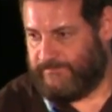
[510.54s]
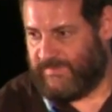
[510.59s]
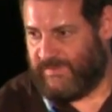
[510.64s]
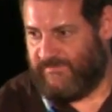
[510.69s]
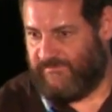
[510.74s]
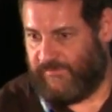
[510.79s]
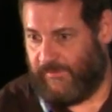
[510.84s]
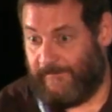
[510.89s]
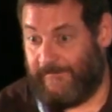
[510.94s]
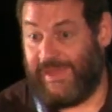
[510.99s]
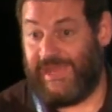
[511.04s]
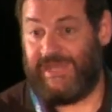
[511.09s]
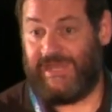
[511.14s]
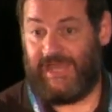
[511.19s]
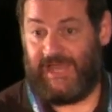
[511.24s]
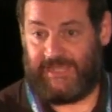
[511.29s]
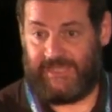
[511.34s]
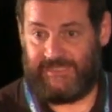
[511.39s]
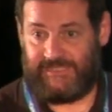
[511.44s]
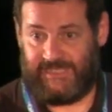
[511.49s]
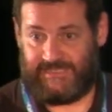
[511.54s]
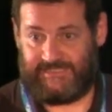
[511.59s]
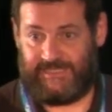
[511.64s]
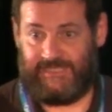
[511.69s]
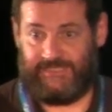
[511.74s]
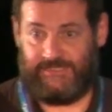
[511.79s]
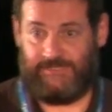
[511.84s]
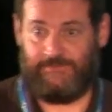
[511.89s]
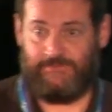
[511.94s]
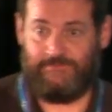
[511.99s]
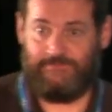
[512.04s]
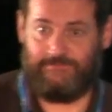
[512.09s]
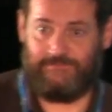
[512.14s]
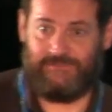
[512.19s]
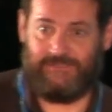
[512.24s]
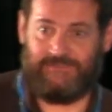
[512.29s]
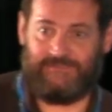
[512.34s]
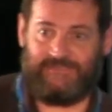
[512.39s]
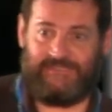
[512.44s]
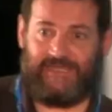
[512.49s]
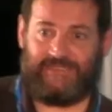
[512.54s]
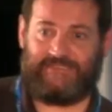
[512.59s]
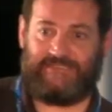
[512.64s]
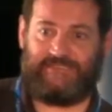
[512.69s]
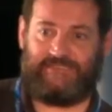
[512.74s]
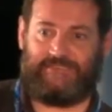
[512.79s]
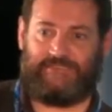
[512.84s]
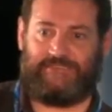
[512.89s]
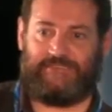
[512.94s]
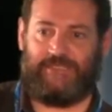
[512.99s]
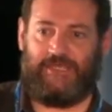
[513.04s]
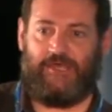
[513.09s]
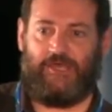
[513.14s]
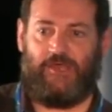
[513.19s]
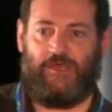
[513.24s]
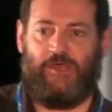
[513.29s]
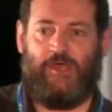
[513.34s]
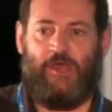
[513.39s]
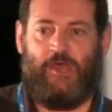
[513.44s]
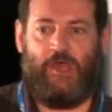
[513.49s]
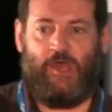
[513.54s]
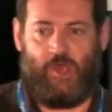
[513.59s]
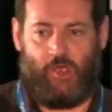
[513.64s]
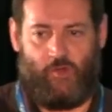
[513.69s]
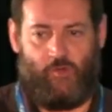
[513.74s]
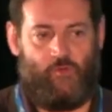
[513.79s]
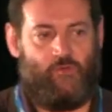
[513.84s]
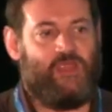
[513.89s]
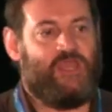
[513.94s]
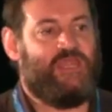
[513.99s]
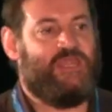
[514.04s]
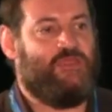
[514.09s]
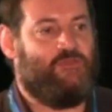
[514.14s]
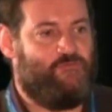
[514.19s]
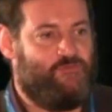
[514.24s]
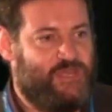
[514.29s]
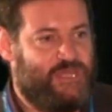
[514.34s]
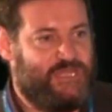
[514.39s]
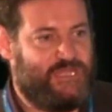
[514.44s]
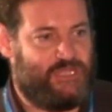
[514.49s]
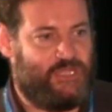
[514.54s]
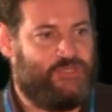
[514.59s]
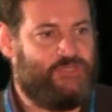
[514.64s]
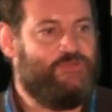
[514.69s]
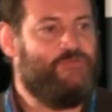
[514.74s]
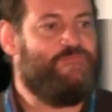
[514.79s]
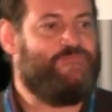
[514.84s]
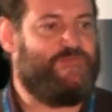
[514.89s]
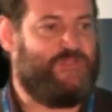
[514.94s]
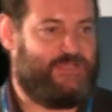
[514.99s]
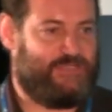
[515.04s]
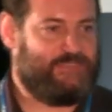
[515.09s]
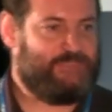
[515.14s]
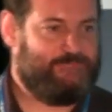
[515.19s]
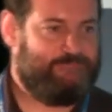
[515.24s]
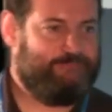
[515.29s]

for many architects I knew, that's uh, really, really a new thing.